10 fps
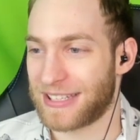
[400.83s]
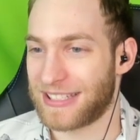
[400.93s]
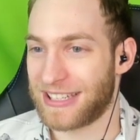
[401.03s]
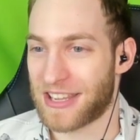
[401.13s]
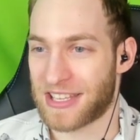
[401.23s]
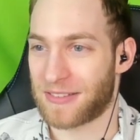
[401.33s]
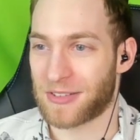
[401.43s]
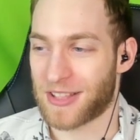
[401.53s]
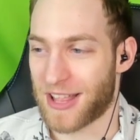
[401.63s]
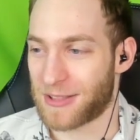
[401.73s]
felt He doesn't
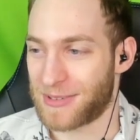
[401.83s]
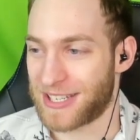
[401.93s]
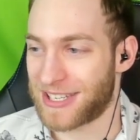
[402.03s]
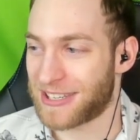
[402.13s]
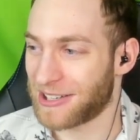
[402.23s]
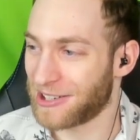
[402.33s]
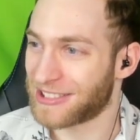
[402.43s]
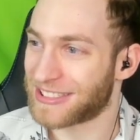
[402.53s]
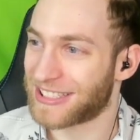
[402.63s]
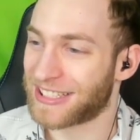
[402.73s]
familiar, even look like Luigi two. There
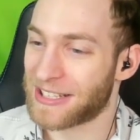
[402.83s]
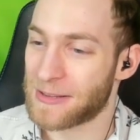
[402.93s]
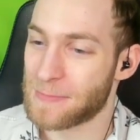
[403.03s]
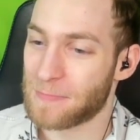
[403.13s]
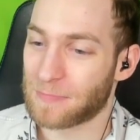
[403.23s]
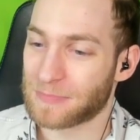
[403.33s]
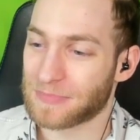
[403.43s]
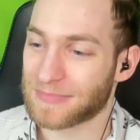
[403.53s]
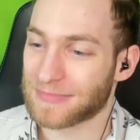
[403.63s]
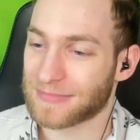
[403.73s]
was a new sense of
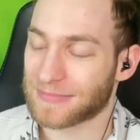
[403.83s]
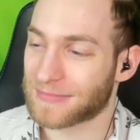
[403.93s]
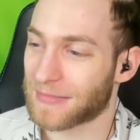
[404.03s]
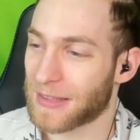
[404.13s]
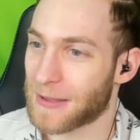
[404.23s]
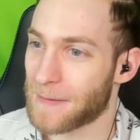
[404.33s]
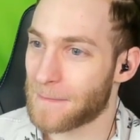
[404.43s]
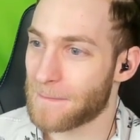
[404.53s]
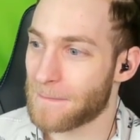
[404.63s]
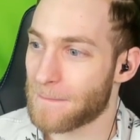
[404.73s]
bloodlust in the air.
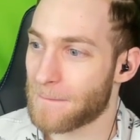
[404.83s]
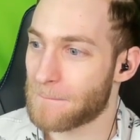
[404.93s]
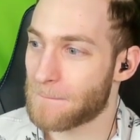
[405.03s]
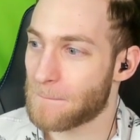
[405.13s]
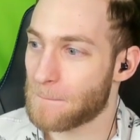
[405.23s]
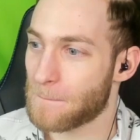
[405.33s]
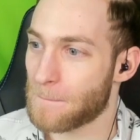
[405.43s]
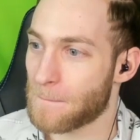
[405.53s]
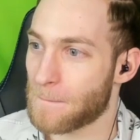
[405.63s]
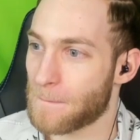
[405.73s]
This time,
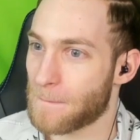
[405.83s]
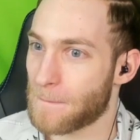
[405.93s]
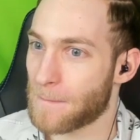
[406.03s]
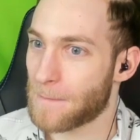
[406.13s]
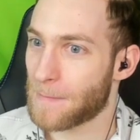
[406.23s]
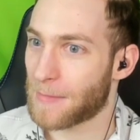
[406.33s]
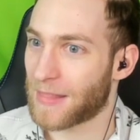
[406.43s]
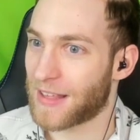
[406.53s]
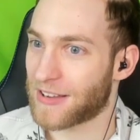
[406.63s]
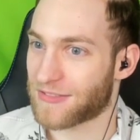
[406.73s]
Luigi two
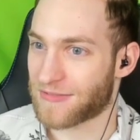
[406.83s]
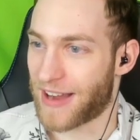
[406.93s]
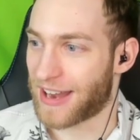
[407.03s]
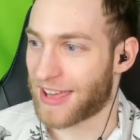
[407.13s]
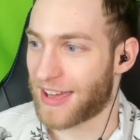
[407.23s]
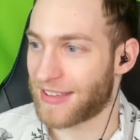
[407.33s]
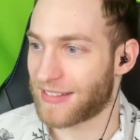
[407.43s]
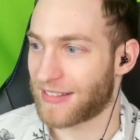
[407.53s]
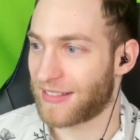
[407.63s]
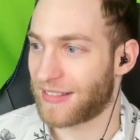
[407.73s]
wasn't going Eradicate. down alone.